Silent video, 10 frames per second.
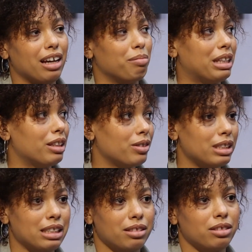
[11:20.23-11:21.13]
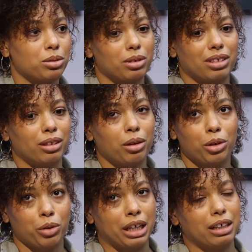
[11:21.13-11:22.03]
I mean, there is sort of the
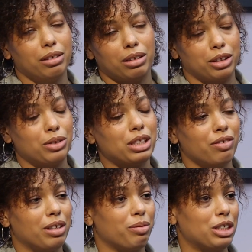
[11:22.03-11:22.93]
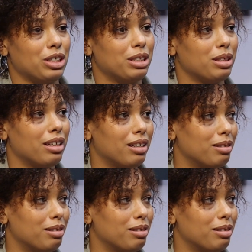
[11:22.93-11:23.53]
low-grade use of it, which is